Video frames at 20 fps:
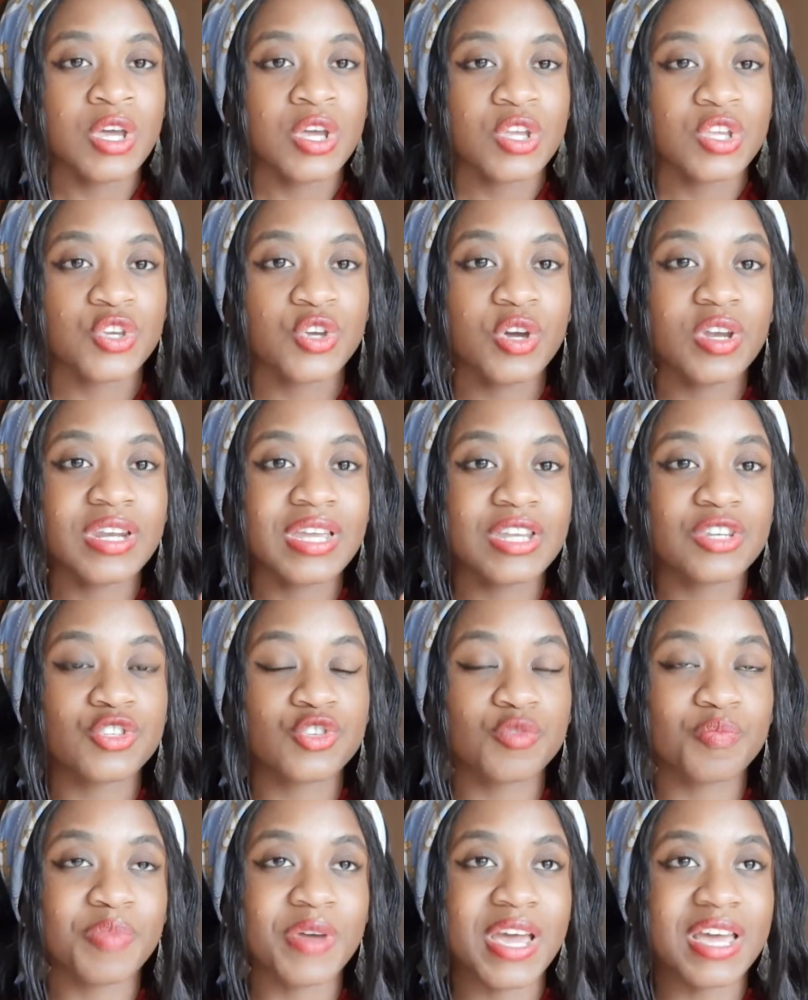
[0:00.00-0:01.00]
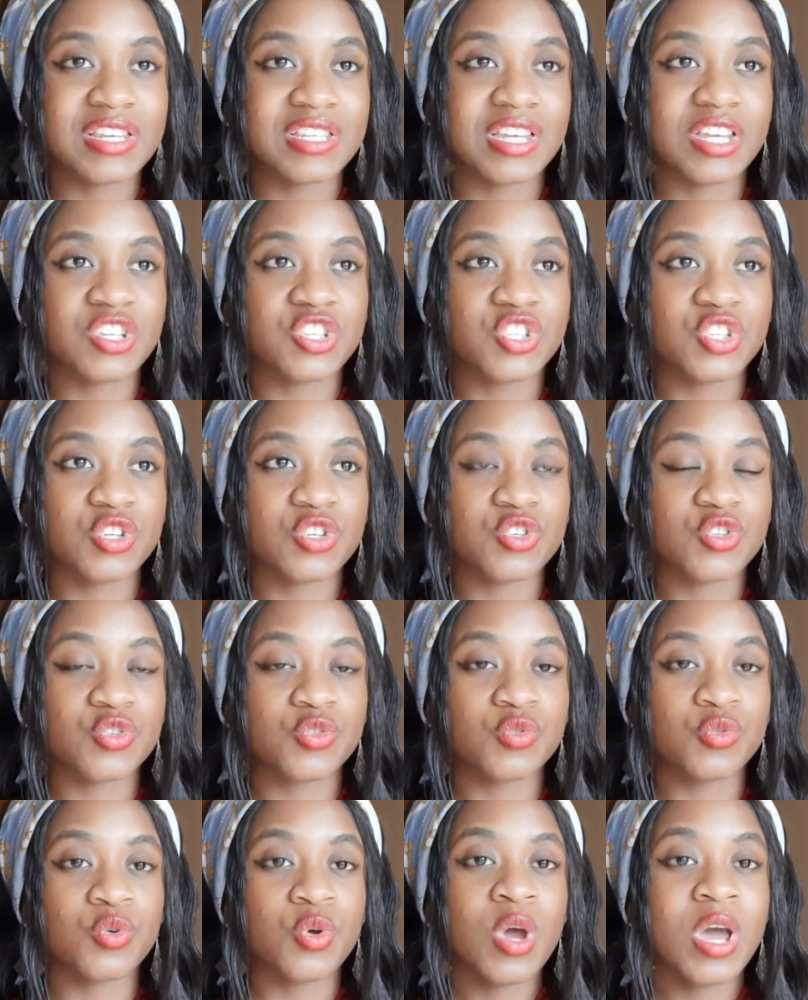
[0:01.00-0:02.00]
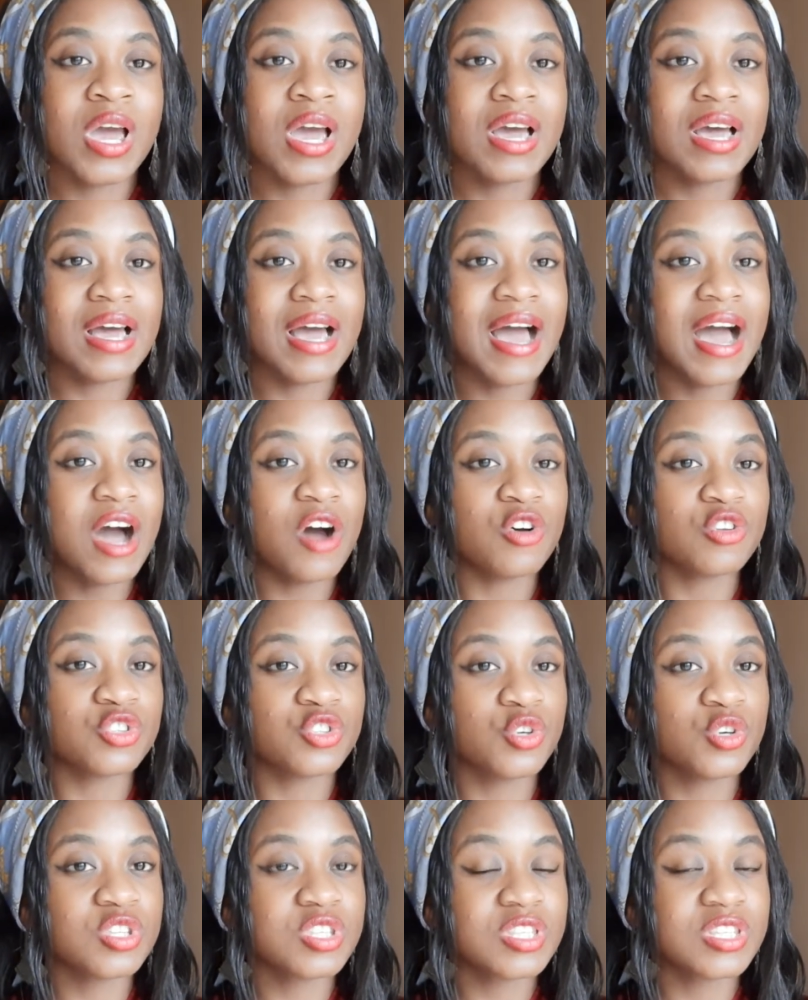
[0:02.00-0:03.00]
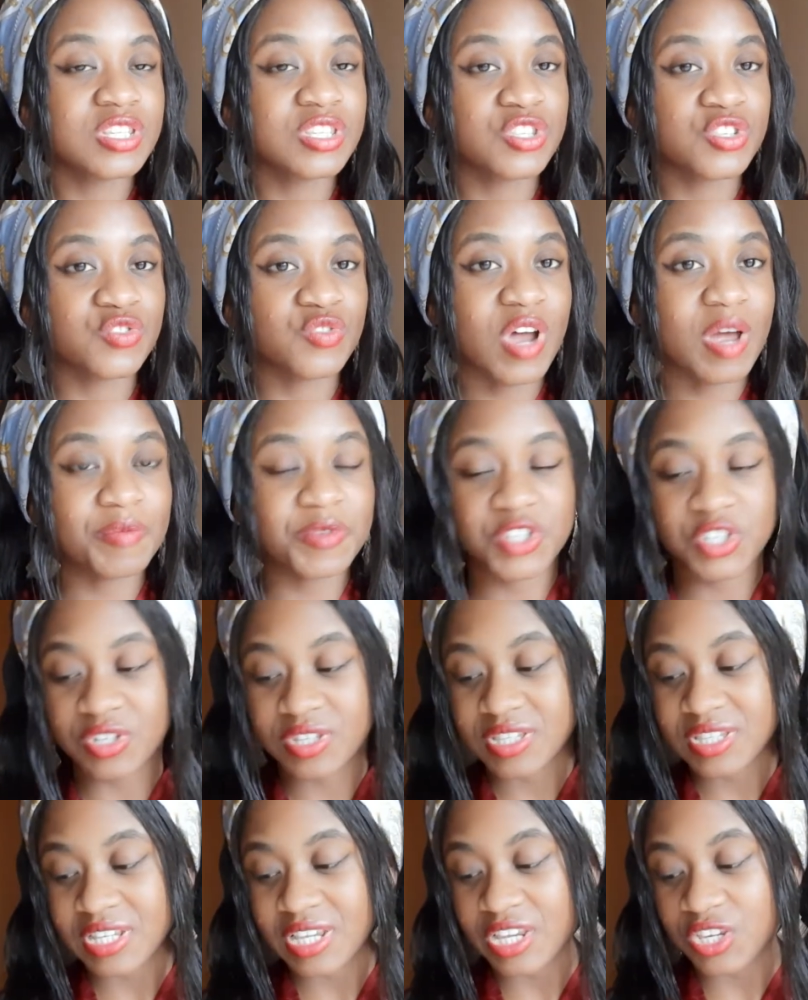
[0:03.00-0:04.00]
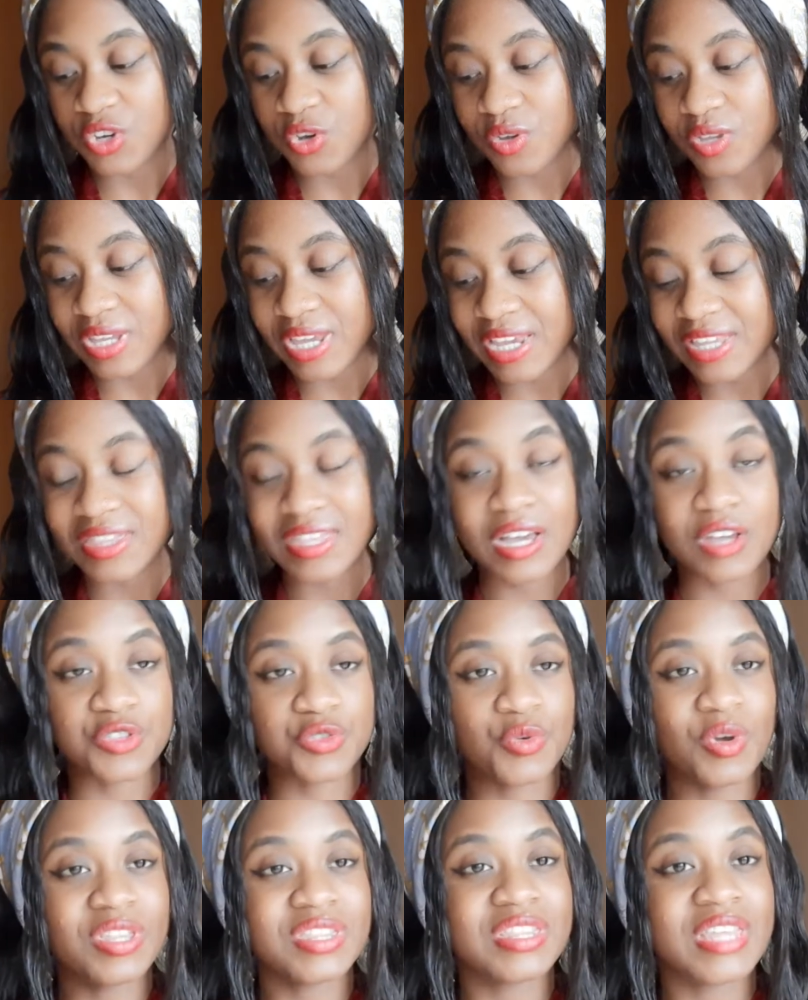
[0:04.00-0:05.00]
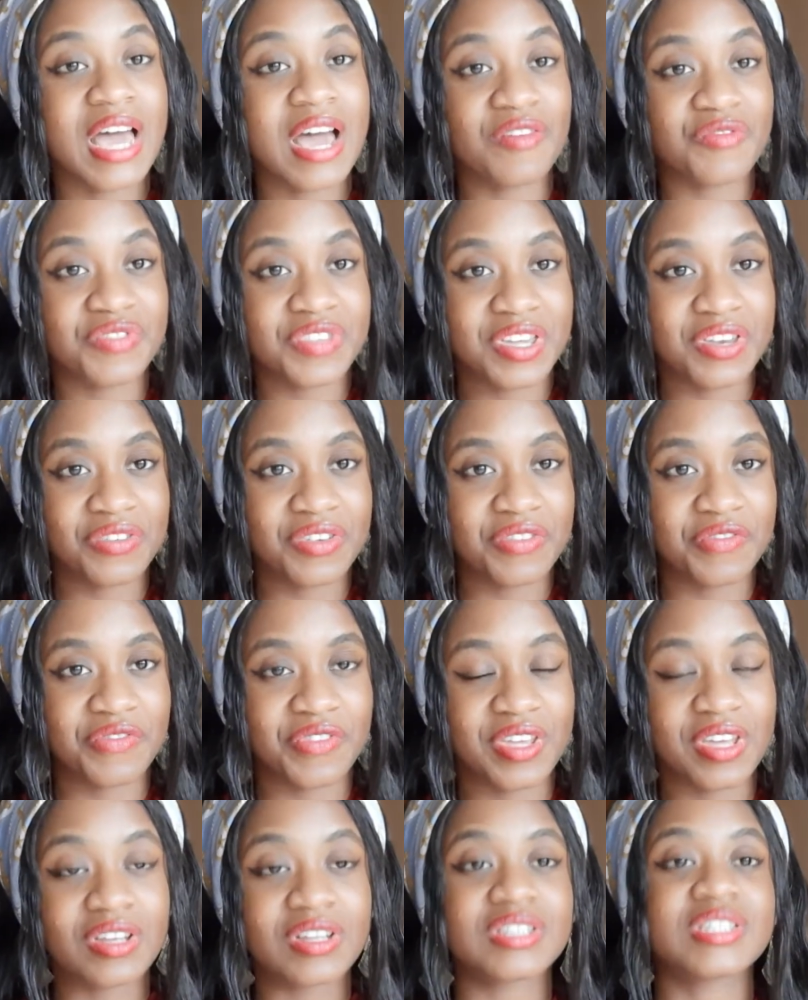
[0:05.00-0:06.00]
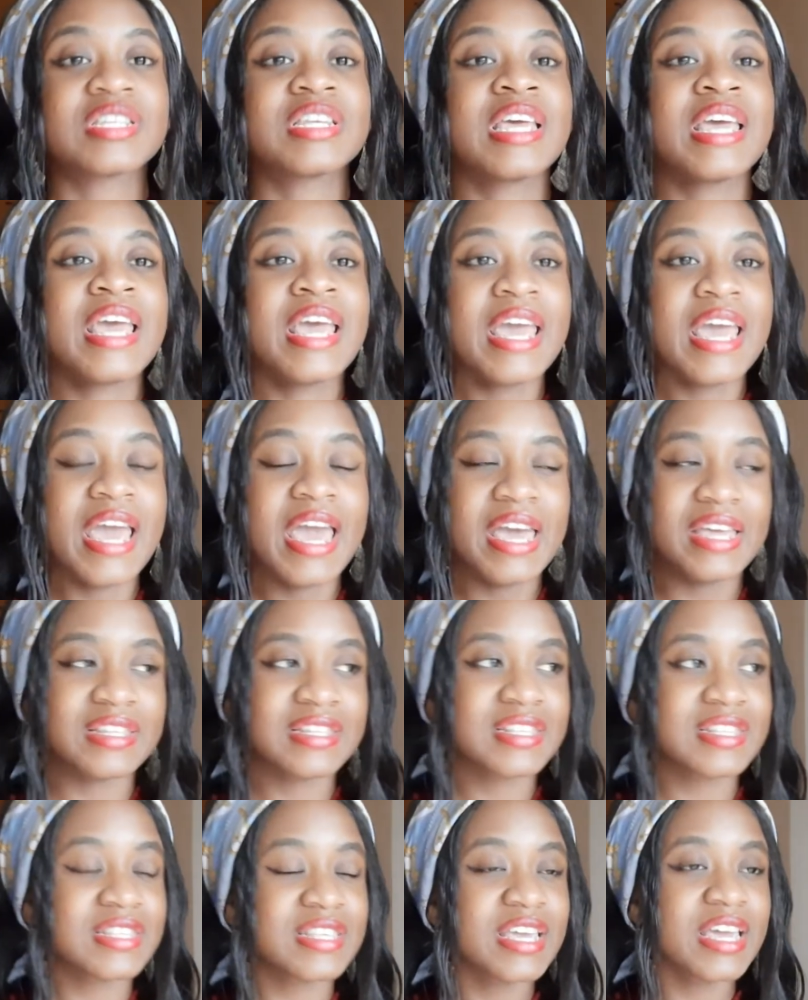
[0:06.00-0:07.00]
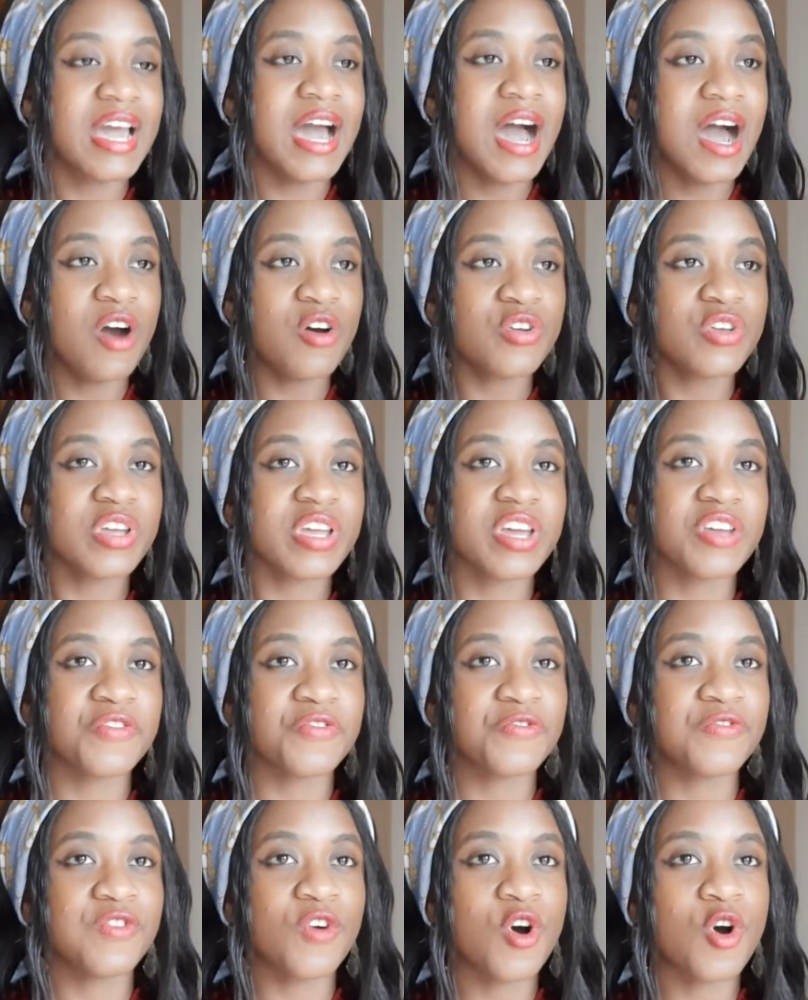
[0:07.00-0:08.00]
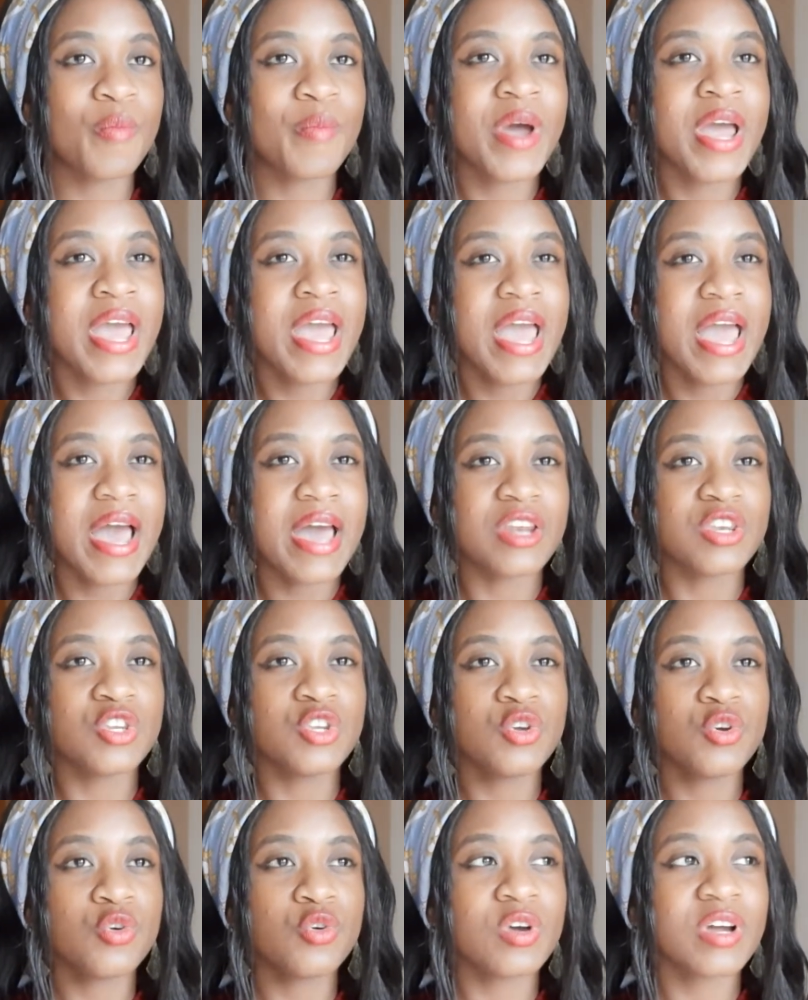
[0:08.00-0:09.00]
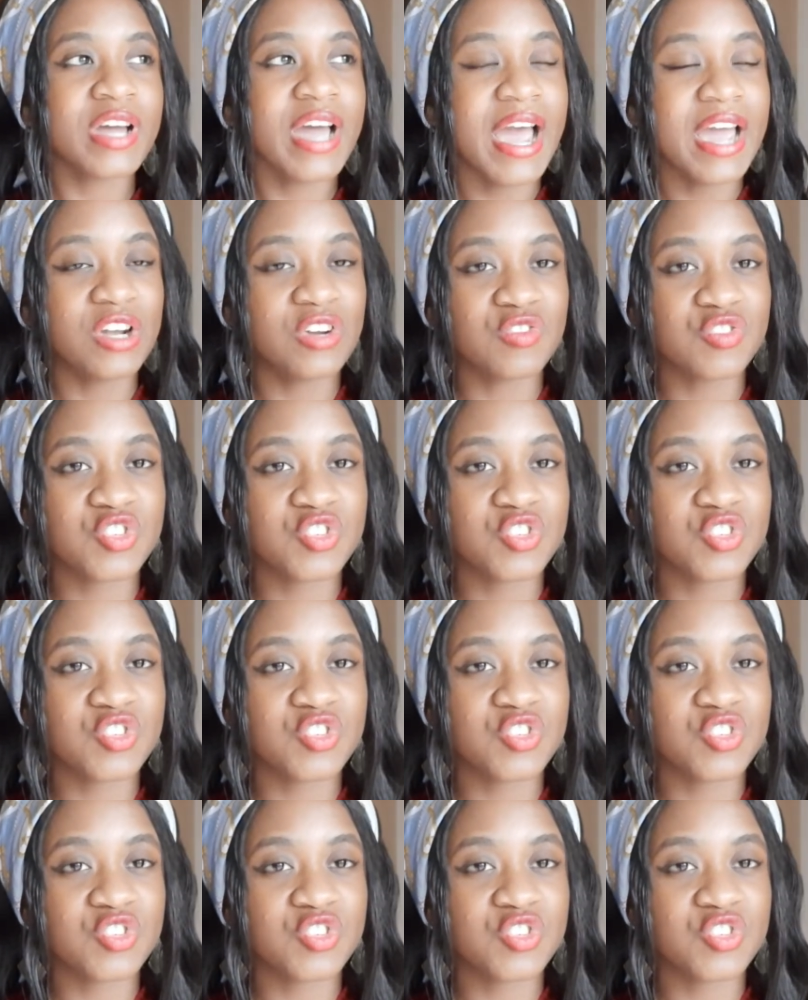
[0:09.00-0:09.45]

you need to pay attention to how those disruptions in your eighth house, what have they revealed, and see how you can form a new kind of